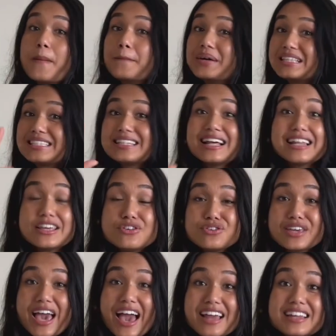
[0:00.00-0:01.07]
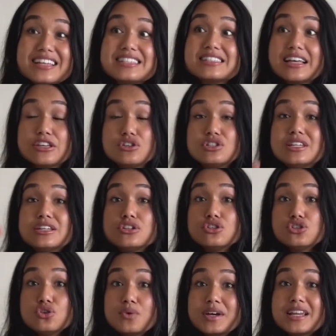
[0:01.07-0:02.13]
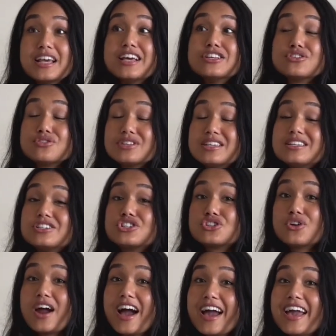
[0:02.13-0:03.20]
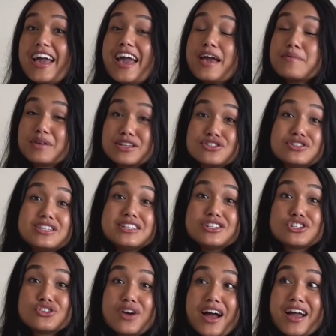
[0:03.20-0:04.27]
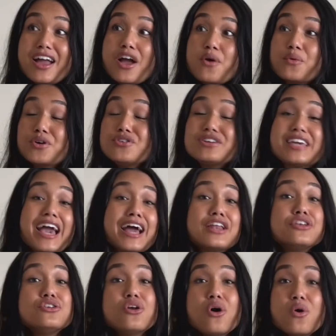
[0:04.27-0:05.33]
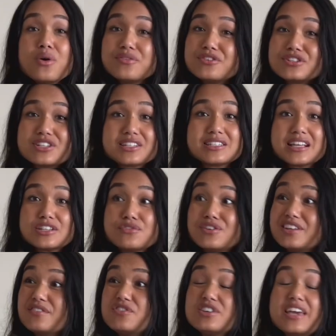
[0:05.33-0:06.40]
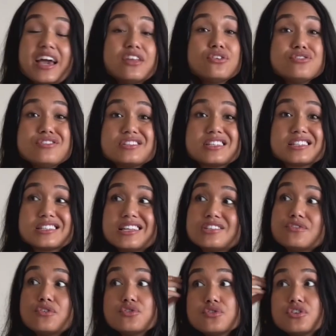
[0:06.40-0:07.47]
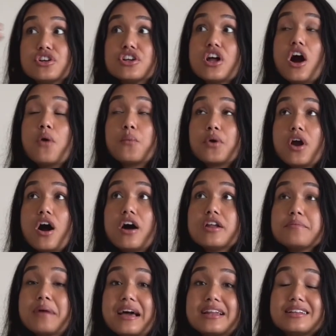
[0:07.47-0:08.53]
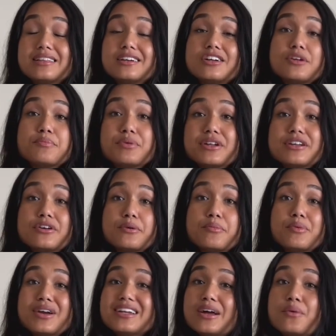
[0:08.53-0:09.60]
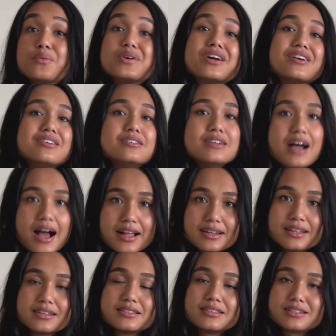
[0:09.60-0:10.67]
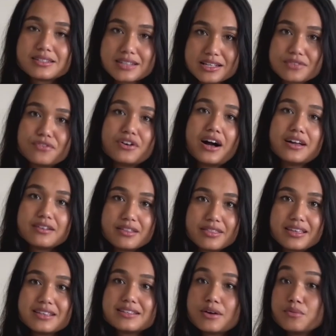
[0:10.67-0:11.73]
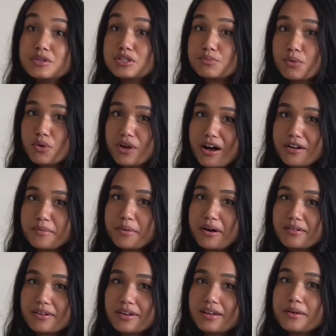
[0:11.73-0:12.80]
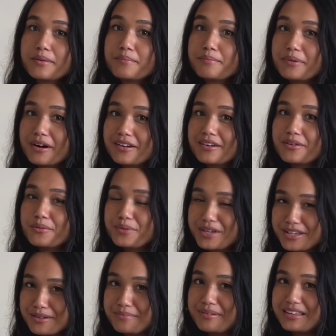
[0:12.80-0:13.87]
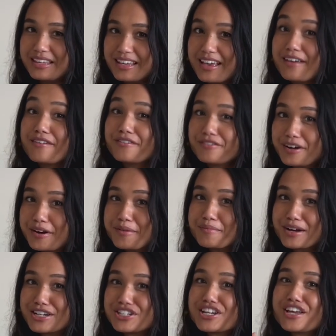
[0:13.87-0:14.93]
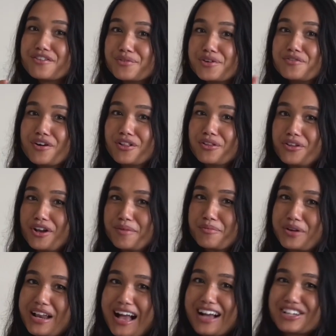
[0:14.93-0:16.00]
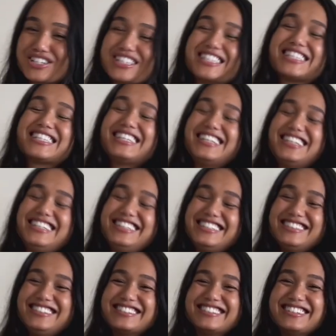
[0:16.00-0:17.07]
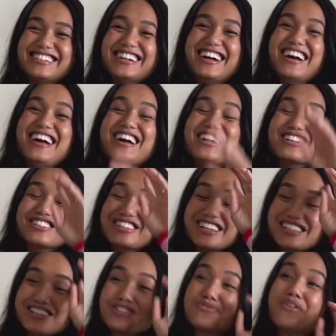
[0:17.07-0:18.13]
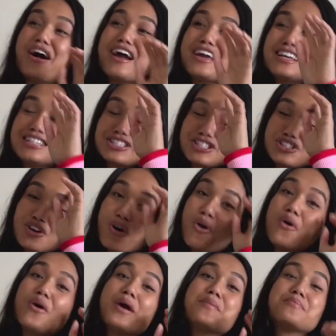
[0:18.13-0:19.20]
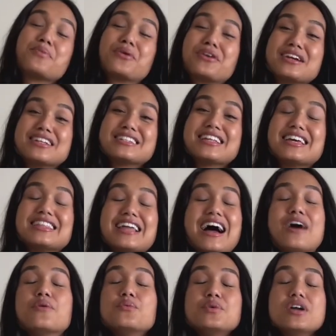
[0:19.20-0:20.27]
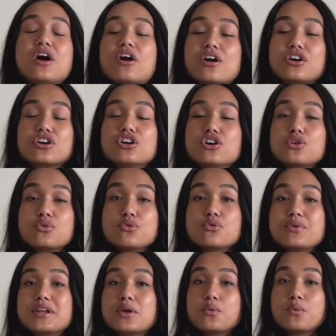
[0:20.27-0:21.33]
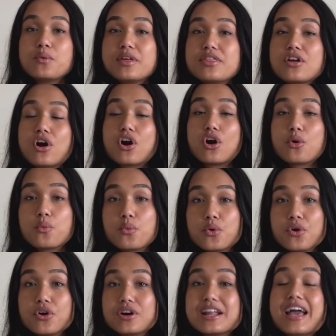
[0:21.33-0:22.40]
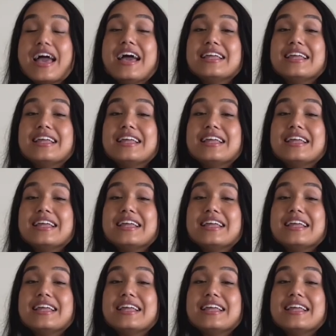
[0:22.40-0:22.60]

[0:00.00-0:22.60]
But it's not that you can't, it's that you didn't do it, so you didn't try. And because you didn't try, well, you can't know if you're successful. And if you can't know you're successful, we're automatically gonna put in our brain that we are not successful at the things that we spoke out about. But we could be very much if we followed it up with actions. So this is why it's so important that we are congruent with our word.